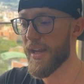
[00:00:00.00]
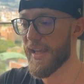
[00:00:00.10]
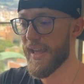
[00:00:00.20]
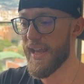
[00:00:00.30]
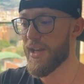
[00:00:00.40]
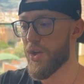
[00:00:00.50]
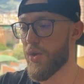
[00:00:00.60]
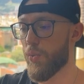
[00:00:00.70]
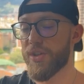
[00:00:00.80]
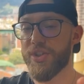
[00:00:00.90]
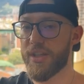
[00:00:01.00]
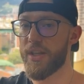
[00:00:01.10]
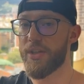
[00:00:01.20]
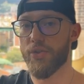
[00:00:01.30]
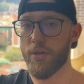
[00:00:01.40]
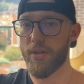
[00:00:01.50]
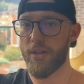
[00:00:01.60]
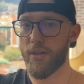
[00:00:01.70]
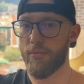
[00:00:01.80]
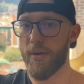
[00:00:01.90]
again, we're just getting started
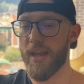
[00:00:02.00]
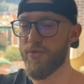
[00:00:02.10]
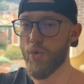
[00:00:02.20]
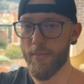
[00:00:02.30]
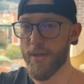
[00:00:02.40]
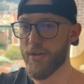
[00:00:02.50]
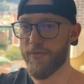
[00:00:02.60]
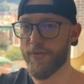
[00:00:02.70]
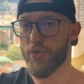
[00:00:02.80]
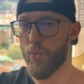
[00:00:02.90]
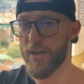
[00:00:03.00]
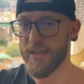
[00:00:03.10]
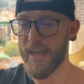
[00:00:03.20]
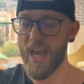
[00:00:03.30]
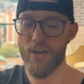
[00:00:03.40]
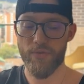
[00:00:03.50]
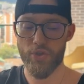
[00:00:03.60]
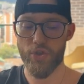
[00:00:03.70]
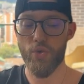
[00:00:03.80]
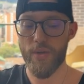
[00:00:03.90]
here, right? If you want to make your first 1K, your
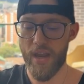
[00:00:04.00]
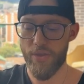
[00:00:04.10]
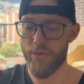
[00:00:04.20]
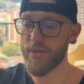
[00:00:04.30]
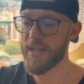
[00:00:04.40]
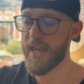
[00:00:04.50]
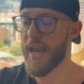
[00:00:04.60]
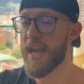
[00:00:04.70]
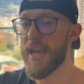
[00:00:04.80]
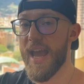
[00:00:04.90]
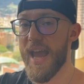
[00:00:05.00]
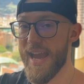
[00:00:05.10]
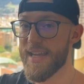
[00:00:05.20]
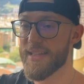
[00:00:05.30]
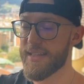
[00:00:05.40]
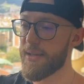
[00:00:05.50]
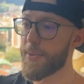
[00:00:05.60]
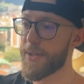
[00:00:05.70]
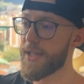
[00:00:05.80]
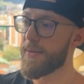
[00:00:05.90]
first 2K, 3K,
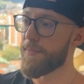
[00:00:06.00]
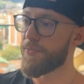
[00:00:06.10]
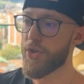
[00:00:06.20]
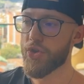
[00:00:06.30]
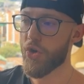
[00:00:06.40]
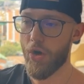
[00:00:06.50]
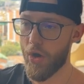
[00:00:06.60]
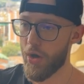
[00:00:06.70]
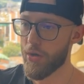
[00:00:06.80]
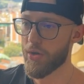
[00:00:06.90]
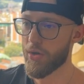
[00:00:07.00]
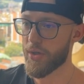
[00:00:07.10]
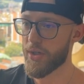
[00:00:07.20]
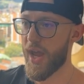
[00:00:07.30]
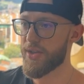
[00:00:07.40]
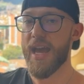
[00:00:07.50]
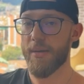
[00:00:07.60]
ASAP, these are all great strategies.